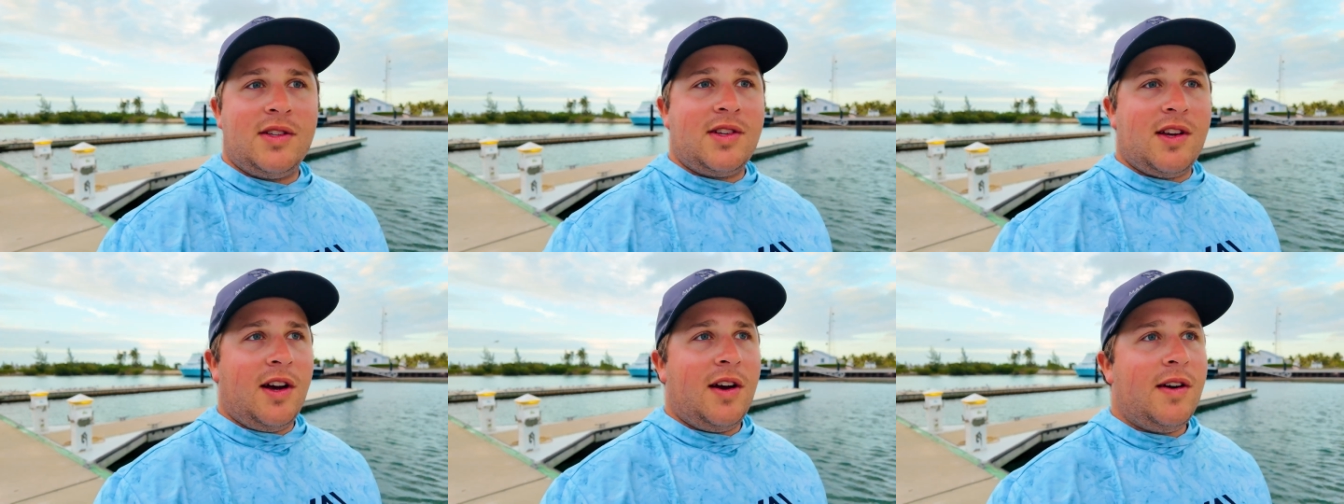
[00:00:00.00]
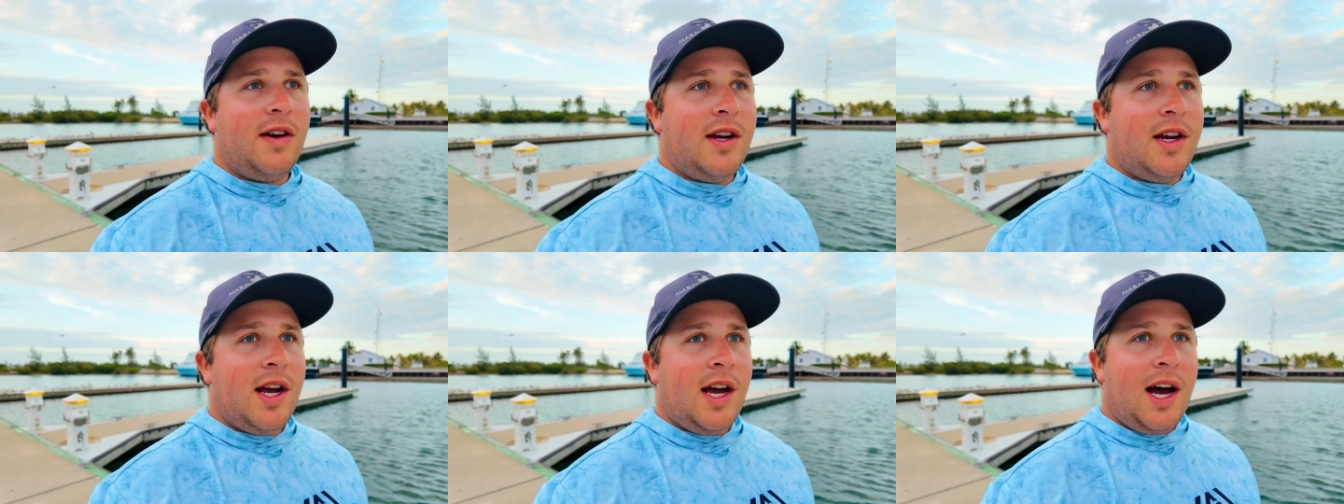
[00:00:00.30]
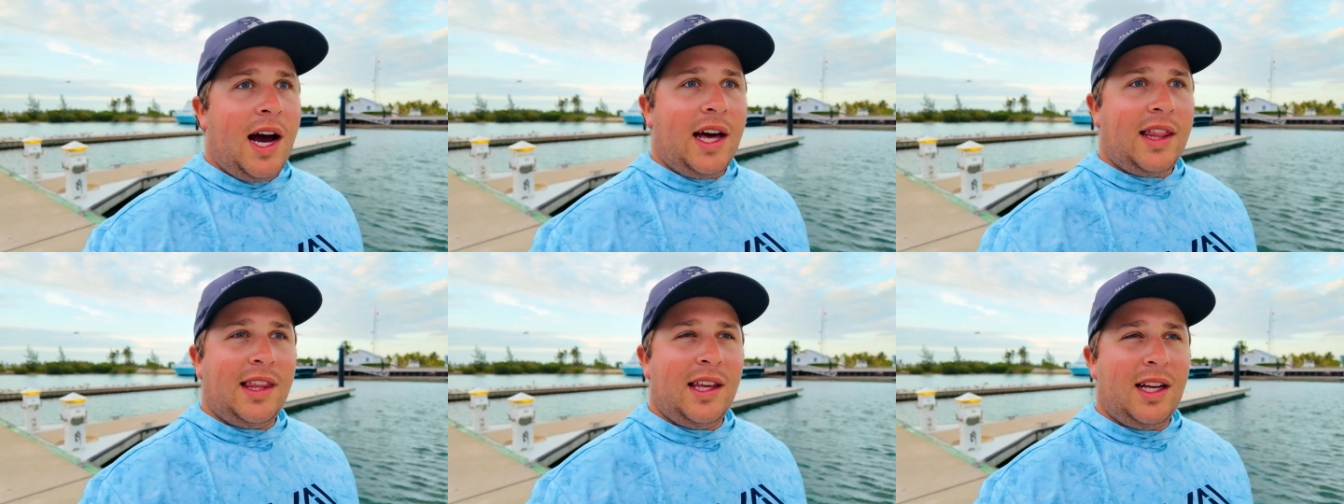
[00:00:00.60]
So
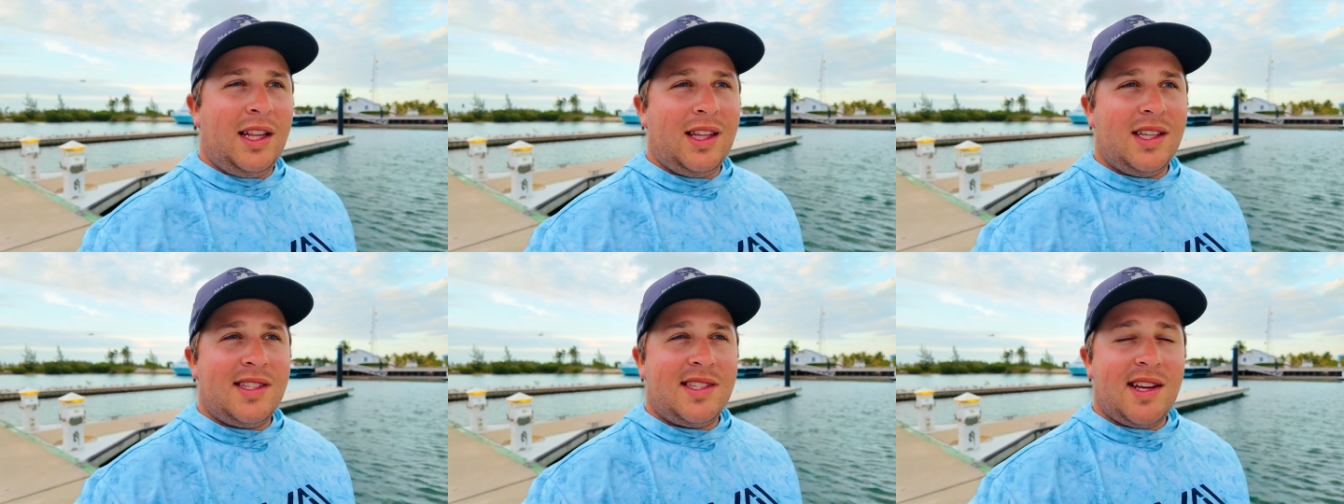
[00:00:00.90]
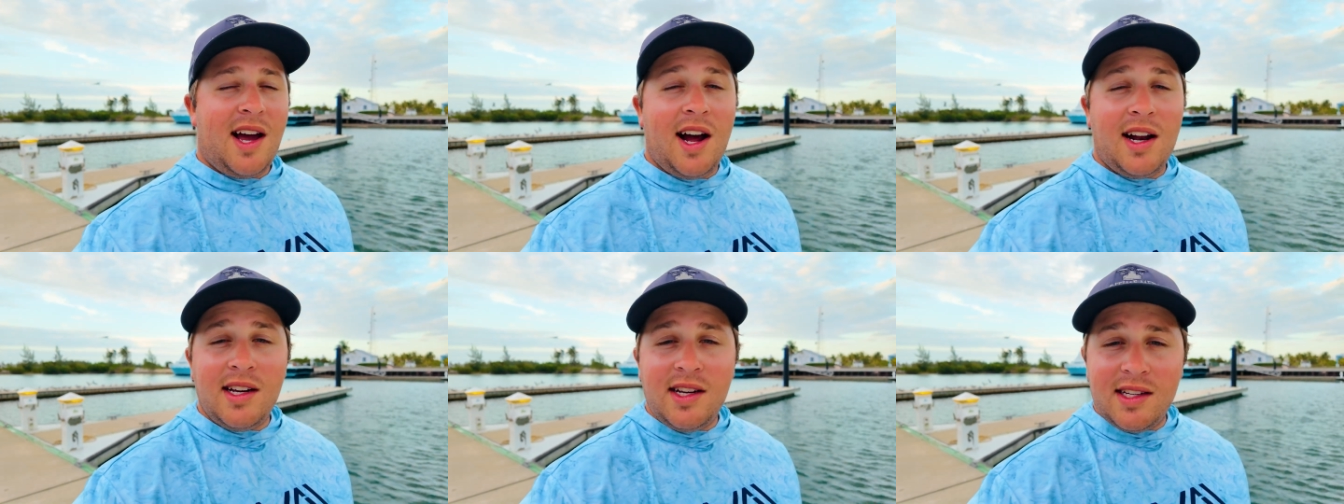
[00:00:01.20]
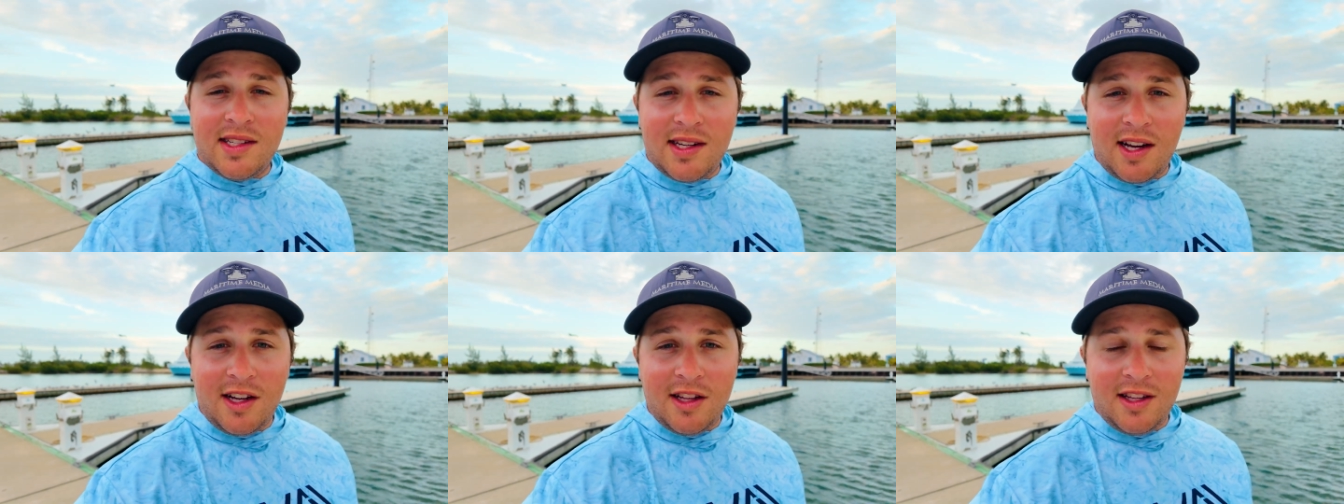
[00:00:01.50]
I think
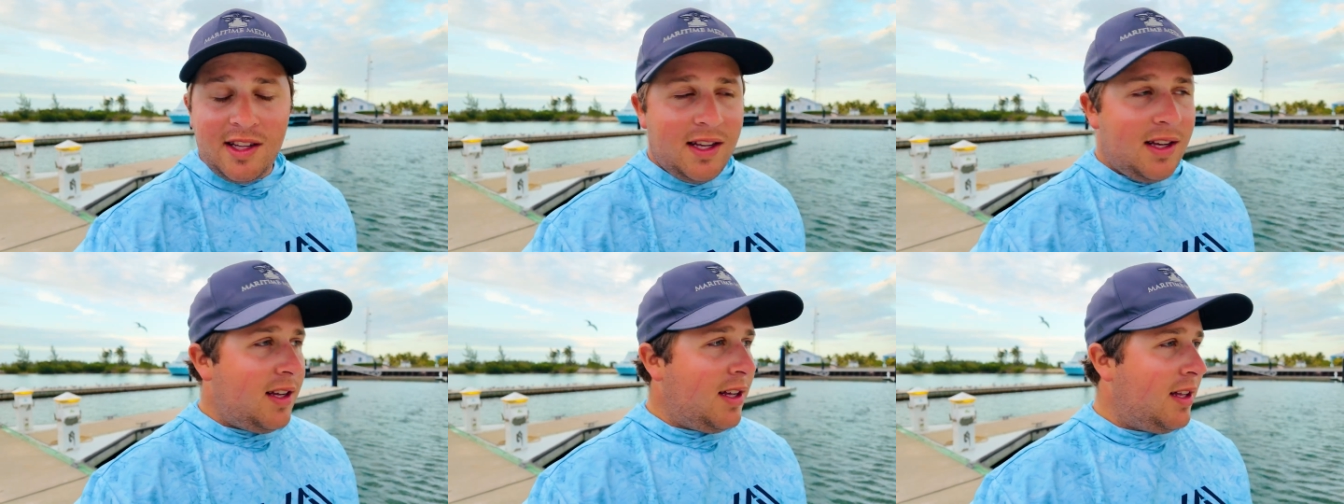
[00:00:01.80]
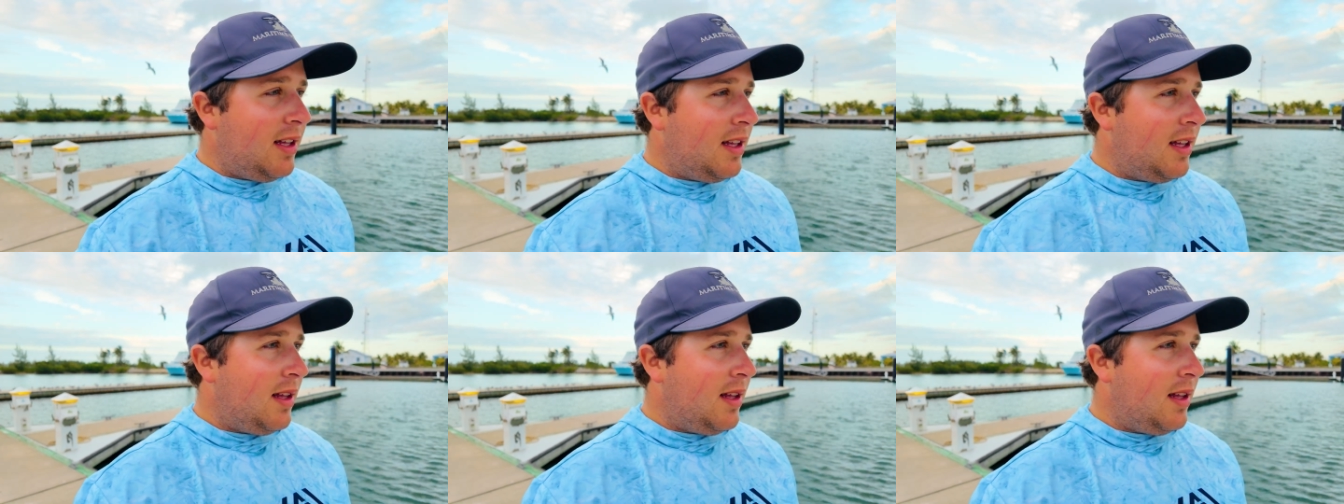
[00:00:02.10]
lasagna's on the